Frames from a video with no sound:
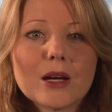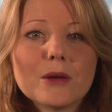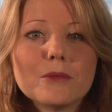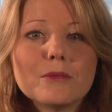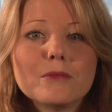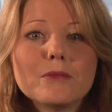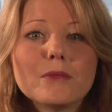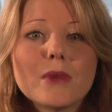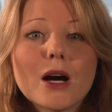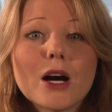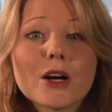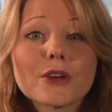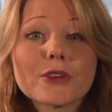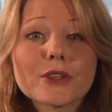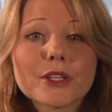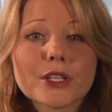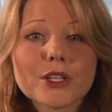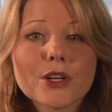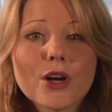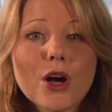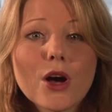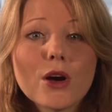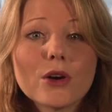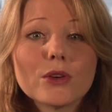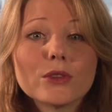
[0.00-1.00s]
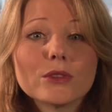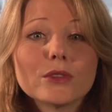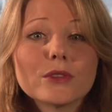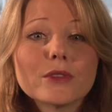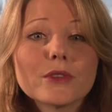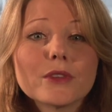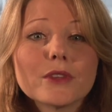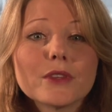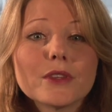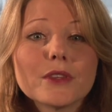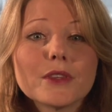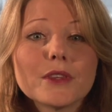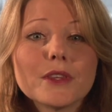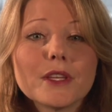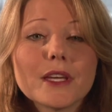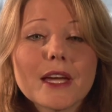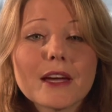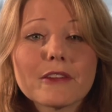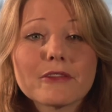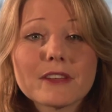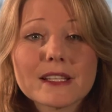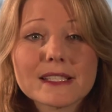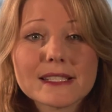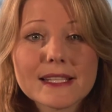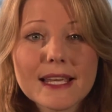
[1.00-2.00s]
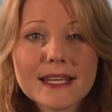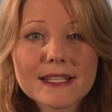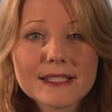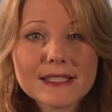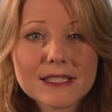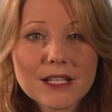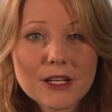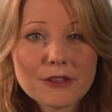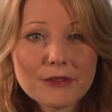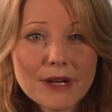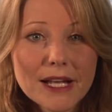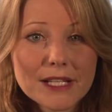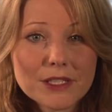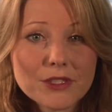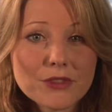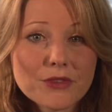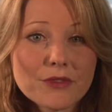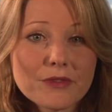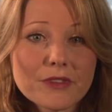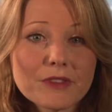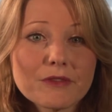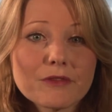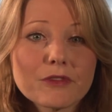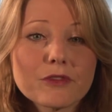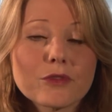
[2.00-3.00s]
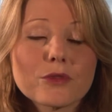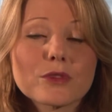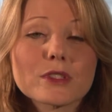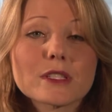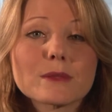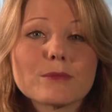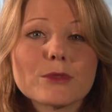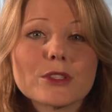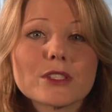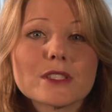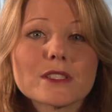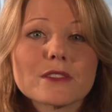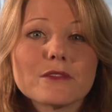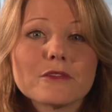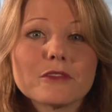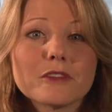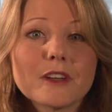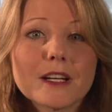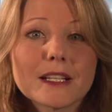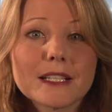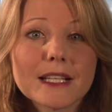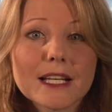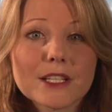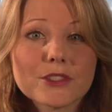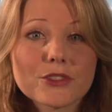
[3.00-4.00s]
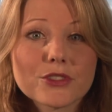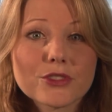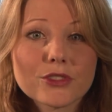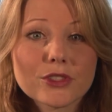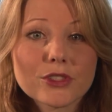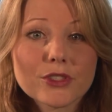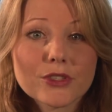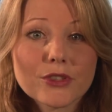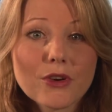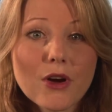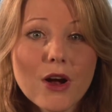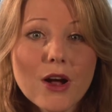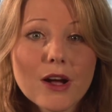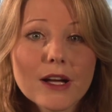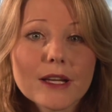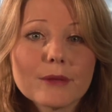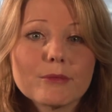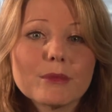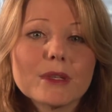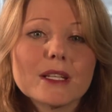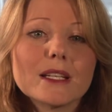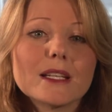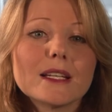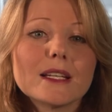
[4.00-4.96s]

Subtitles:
Margaret Cole, the FSA's Director of Enforcement and Financial Crime,